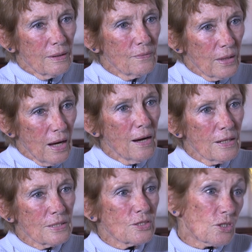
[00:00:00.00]
in the
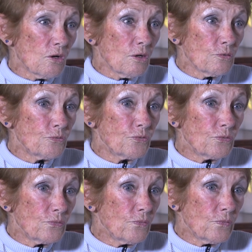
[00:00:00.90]
eyes of
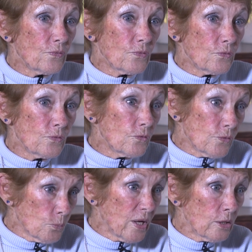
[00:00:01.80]

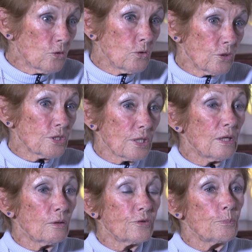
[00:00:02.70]
the way you look at a
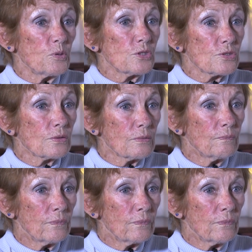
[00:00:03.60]
healthy person,